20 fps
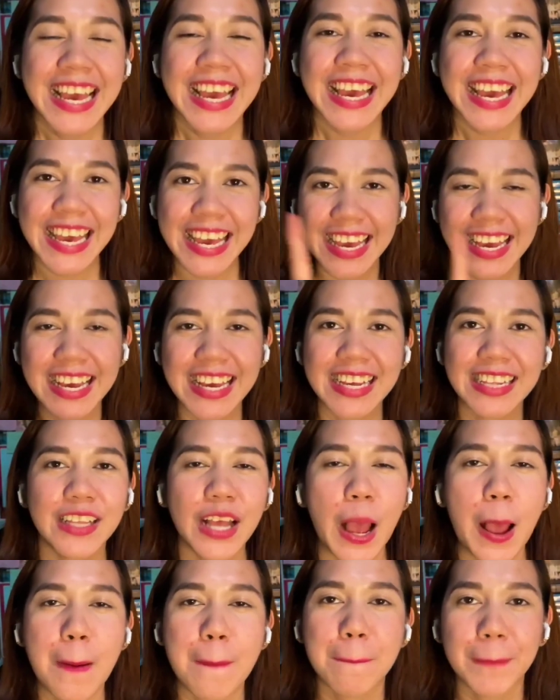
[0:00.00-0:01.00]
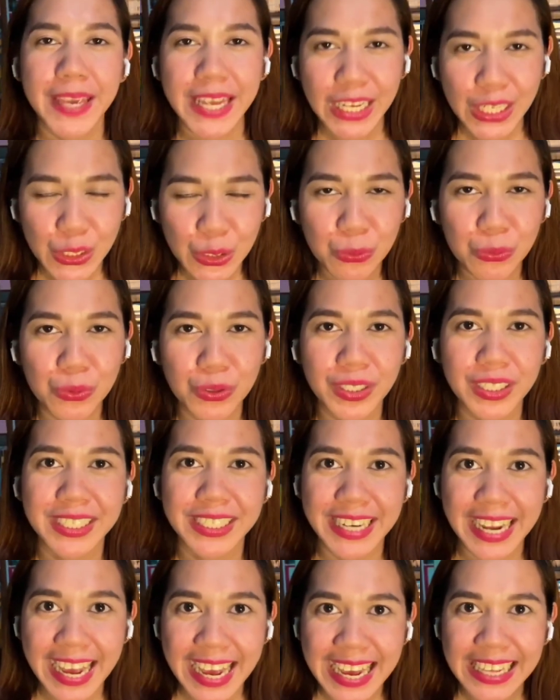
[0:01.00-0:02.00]
And make sure
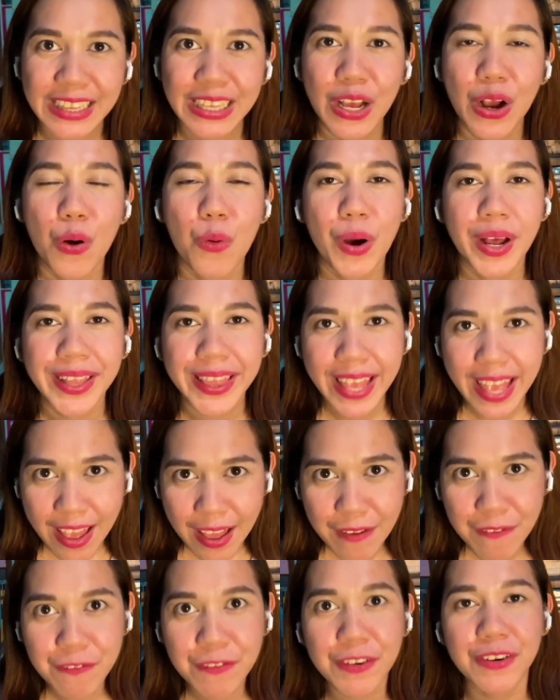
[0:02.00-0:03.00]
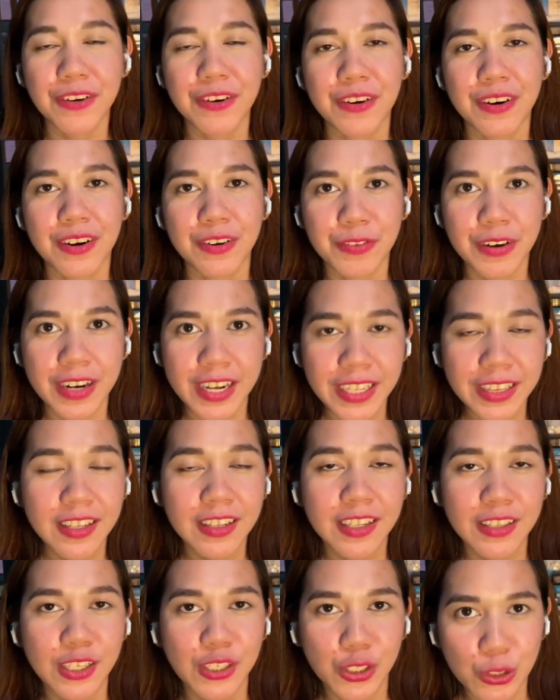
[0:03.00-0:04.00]
that whatever related
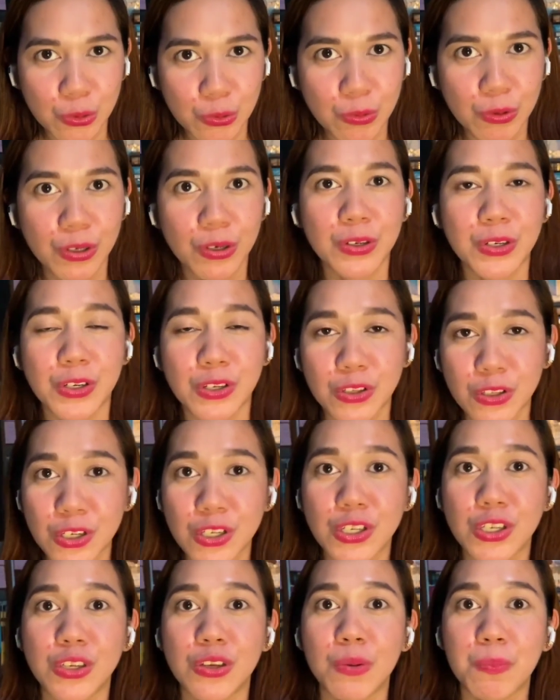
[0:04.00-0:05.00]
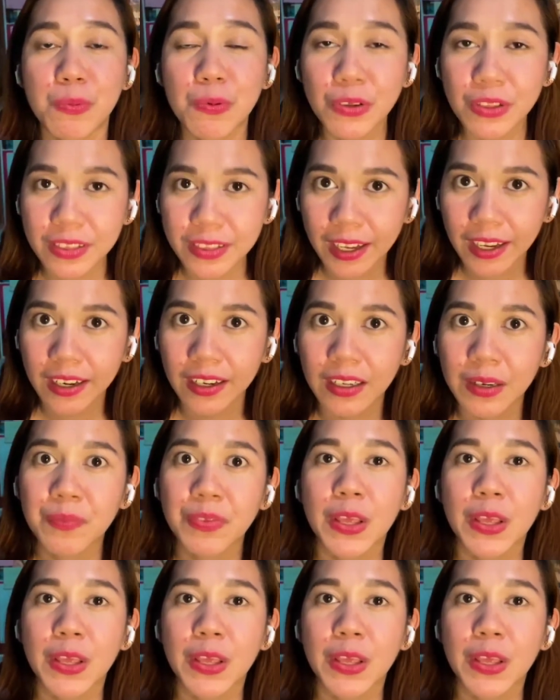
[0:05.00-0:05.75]
literature or studies you put there,